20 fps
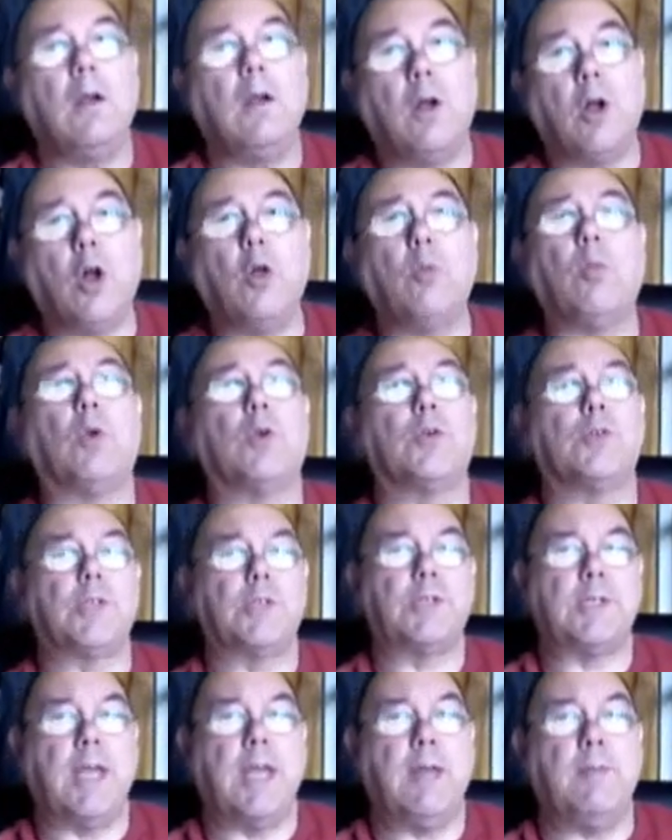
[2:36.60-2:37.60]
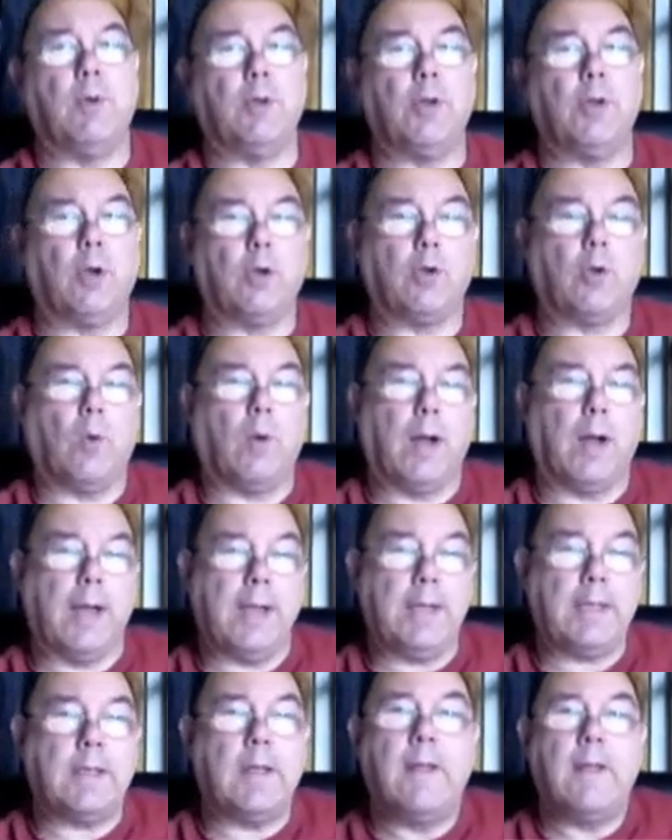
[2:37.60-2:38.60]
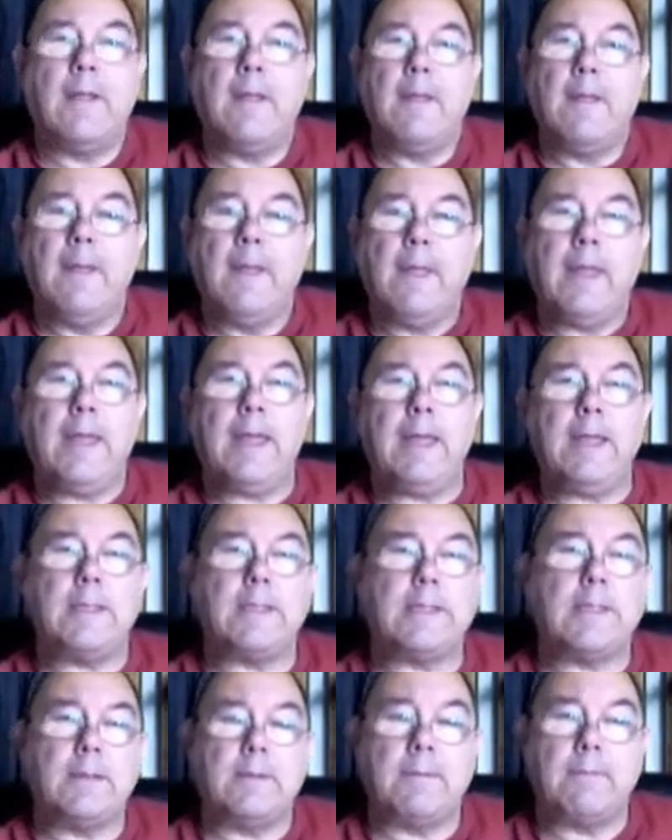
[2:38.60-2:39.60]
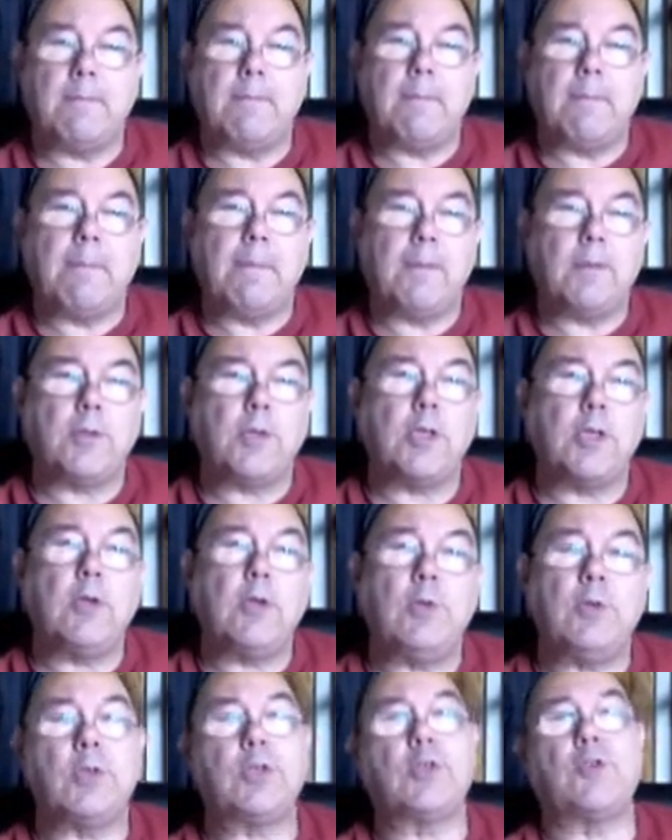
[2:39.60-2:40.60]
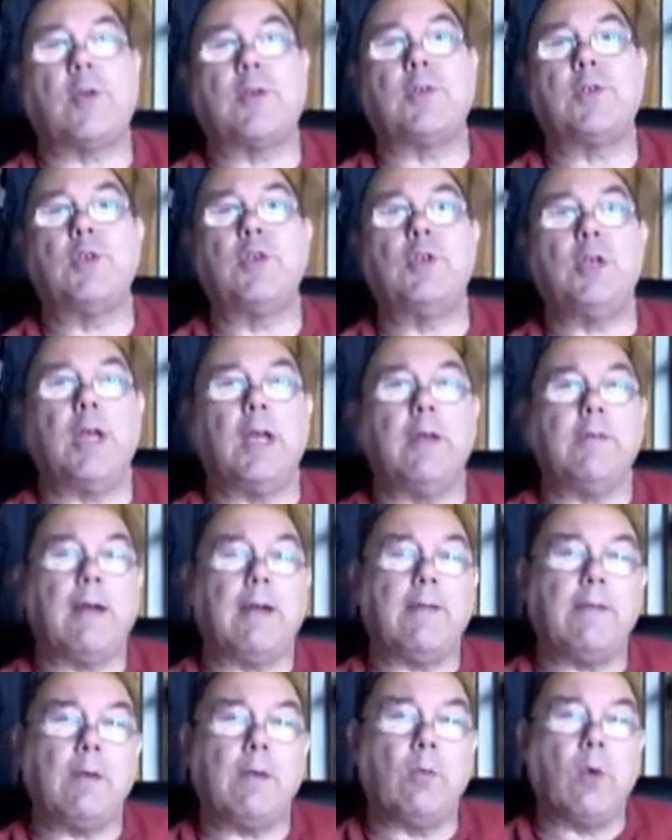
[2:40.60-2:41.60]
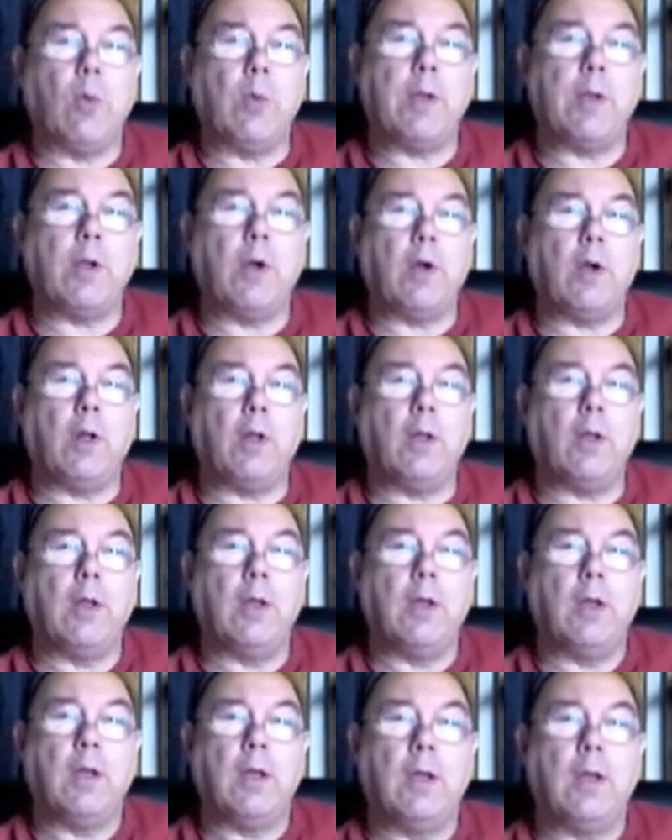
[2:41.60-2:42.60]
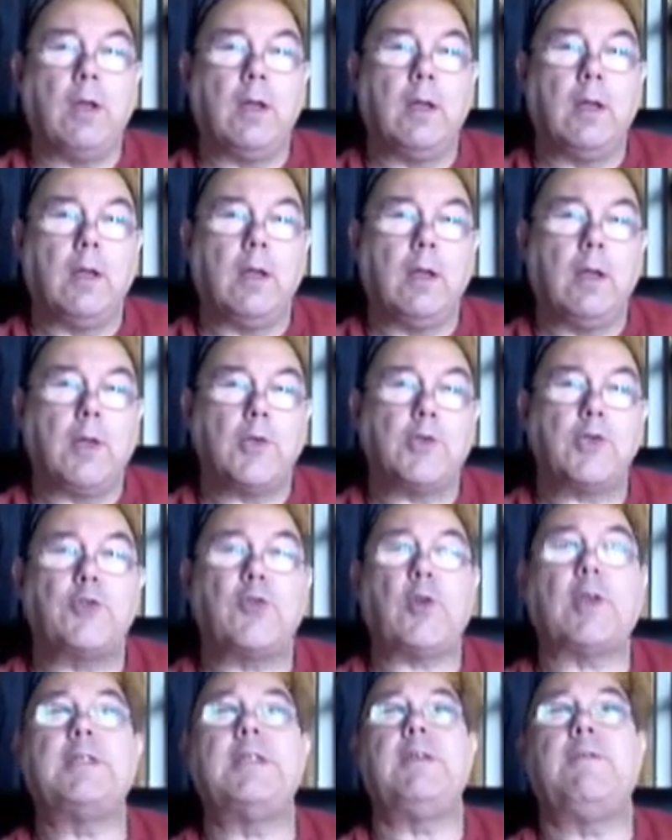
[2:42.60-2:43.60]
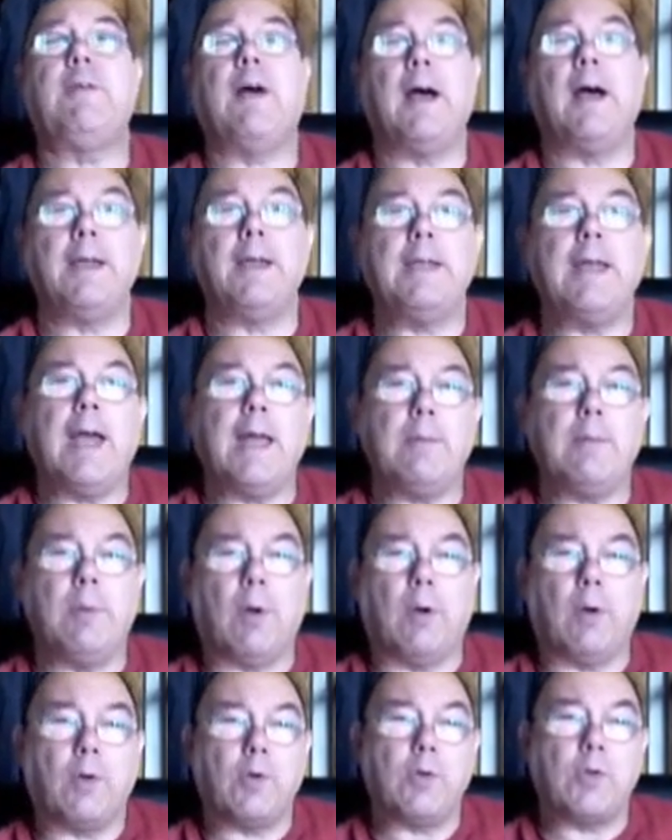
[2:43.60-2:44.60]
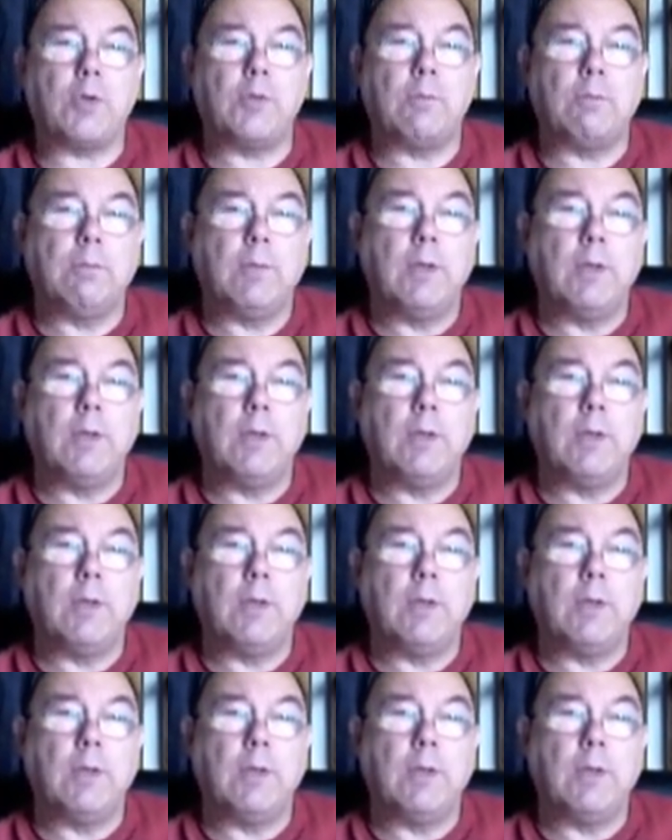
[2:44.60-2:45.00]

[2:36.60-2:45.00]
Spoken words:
Almost the same, but not quite, is to use a strategy of having what we call a stratified head box.